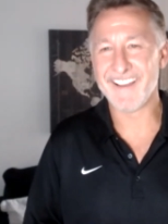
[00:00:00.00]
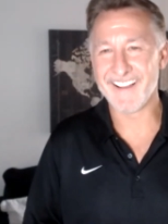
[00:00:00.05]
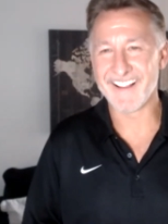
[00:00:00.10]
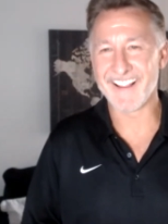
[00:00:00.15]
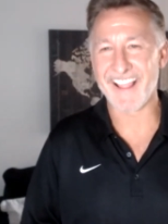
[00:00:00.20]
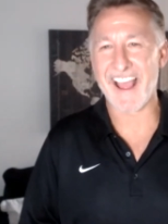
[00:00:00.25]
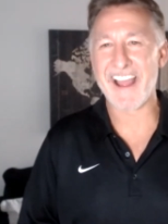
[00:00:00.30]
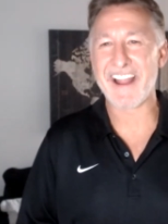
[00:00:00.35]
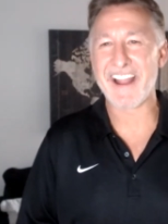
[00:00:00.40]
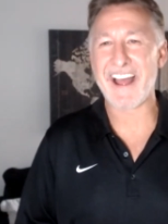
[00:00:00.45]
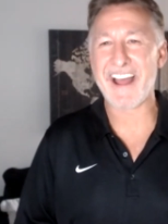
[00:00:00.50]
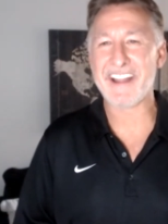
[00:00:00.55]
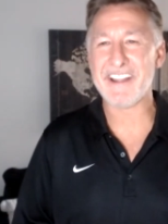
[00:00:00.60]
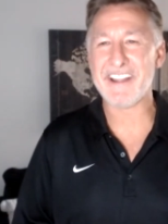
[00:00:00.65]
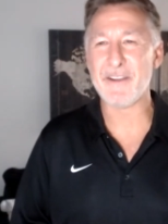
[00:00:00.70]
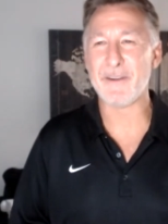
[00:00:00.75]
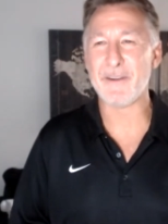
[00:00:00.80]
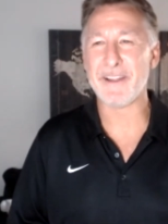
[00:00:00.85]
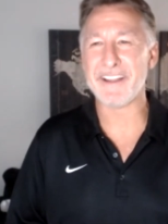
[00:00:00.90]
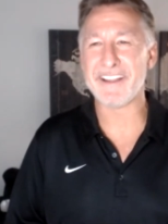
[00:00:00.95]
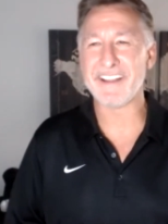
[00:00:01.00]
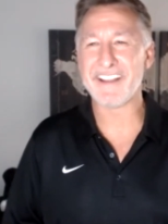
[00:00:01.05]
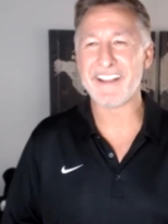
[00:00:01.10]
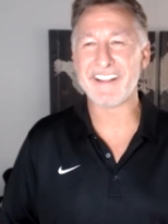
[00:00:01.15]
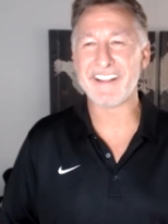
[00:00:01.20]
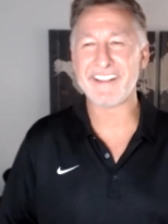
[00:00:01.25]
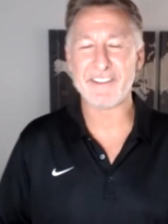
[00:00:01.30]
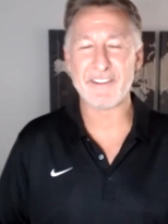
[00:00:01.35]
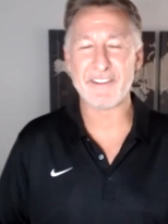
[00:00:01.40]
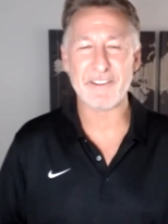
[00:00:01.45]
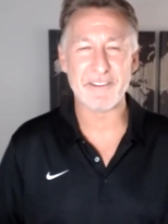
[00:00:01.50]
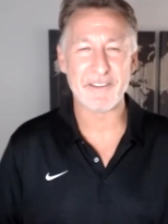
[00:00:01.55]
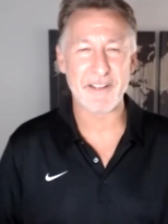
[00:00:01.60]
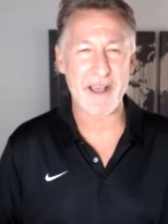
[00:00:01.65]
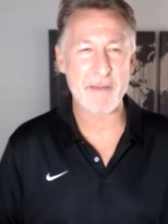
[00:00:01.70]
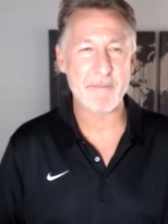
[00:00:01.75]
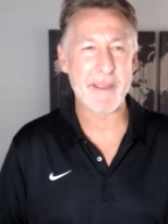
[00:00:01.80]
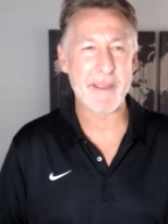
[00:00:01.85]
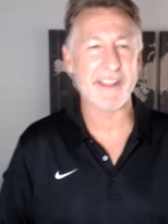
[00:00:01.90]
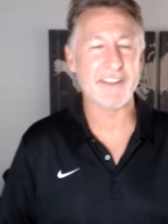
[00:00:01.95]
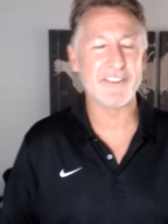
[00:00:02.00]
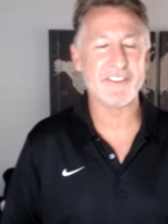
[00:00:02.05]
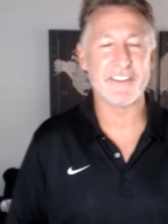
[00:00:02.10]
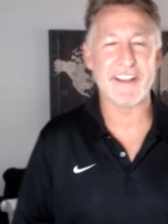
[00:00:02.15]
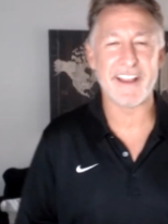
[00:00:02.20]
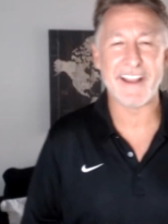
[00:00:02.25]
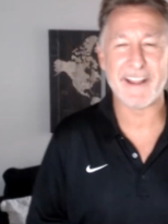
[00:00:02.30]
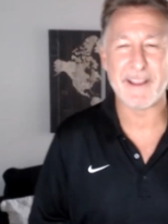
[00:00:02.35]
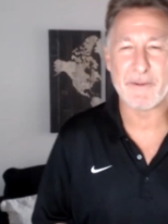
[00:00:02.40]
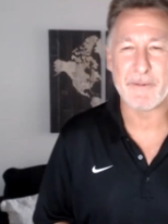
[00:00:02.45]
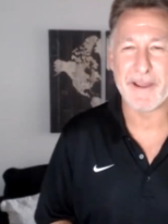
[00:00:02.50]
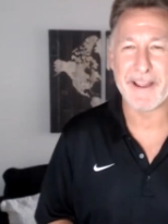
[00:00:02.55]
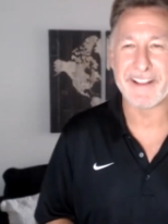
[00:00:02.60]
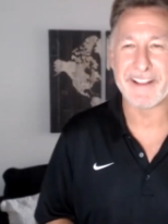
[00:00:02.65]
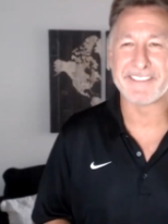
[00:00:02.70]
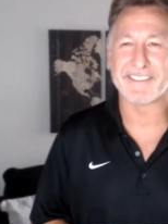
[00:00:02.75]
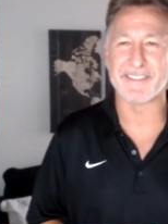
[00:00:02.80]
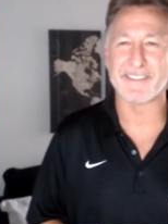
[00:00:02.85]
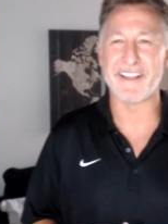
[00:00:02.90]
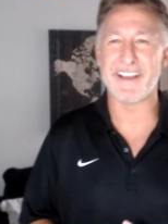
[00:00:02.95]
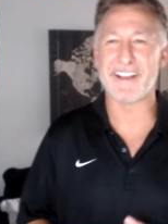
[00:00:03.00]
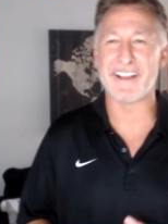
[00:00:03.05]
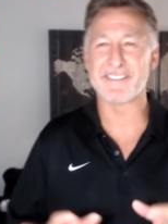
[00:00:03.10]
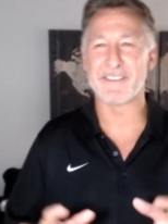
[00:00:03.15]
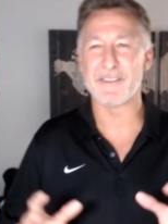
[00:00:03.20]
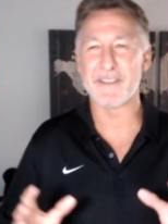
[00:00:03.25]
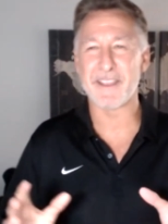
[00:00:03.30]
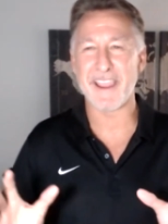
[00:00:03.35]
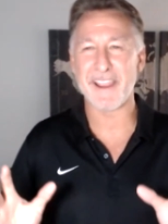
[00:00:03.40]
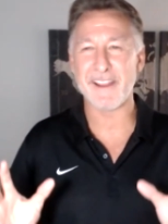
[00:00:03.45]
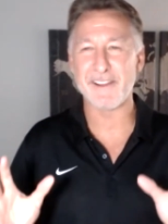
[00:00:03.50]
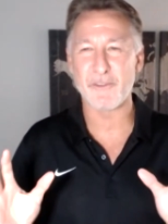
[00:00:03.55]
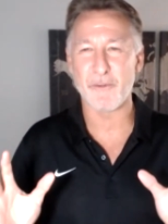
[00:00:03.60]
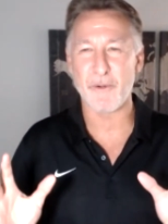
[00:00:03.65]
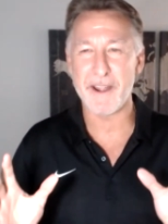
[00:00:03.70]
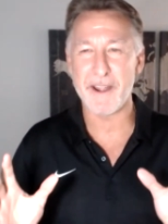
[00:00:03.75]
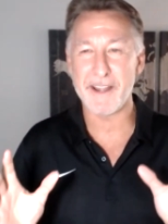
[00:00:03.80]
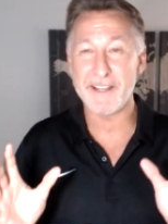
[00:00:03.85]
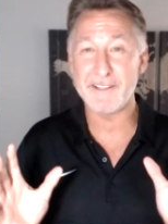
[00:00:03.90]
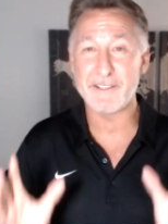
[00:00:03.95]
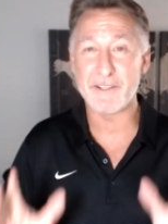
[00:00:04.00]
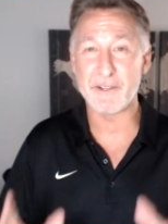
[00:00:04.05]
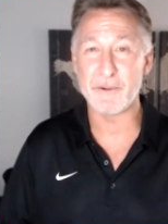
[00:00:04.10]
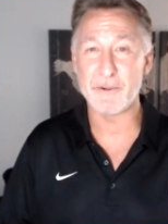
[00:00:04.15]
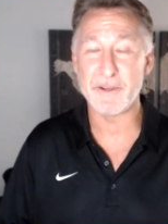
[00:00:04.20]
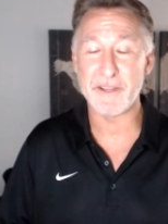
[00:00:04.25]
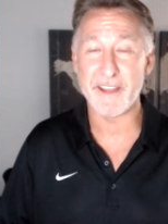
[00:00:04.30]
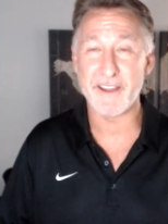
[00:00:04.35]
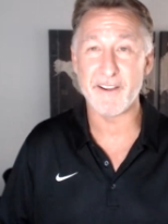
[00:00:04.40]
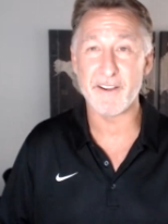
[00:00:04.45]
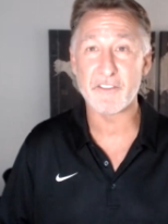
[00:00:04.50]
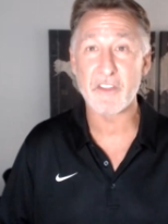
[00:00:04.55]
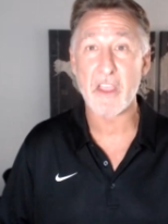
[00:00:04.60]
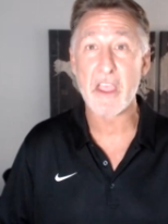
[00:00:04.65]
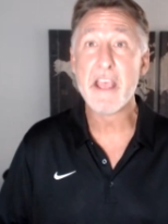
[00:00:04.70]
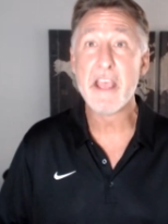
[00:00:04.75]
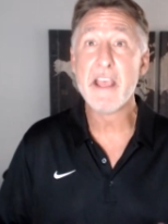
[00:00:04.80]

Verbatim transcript: yeah, I, I know it. Uh, you, I'm aging anyway, so that's okay. 22 years.